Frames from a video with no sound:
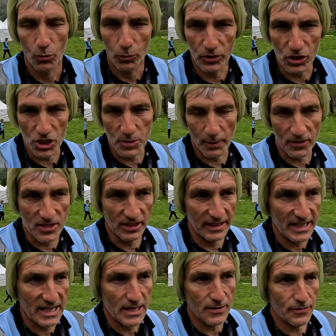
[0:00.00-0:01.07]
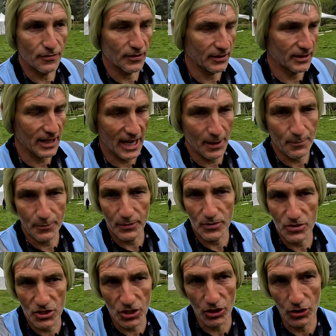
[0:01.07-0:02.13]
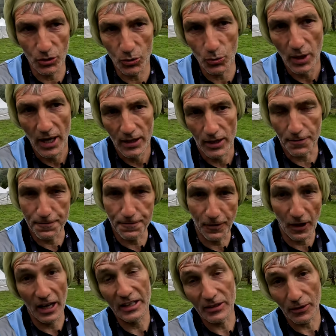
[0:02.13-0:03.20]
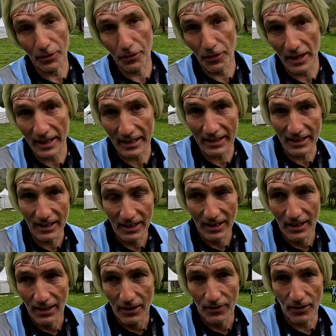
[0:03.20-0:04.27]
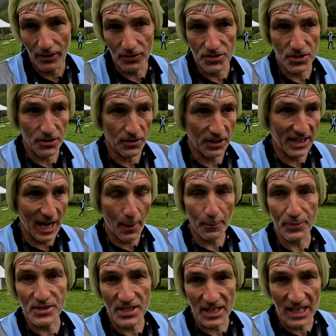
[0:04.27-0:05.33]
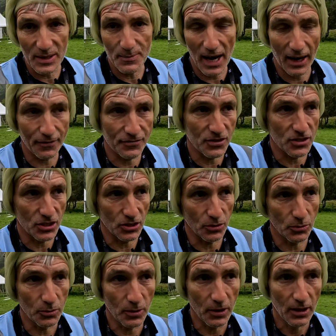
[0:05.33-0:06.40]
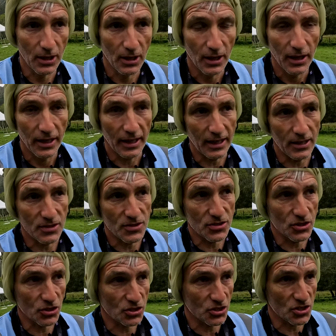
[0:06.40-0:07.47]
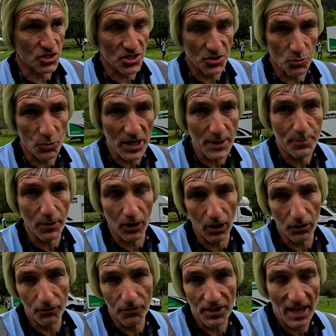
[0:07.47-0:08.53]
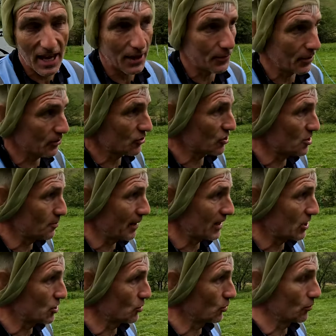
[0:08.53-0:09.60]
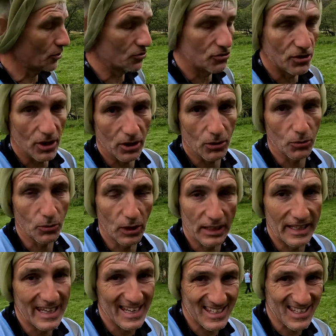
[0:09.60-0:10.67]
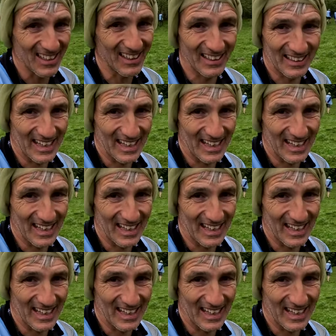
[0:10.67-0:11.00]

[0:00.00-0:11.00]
We're just about to leave camp 2. The final thing that the camp team have to do is just a sweep of the area just to make sure there's no litter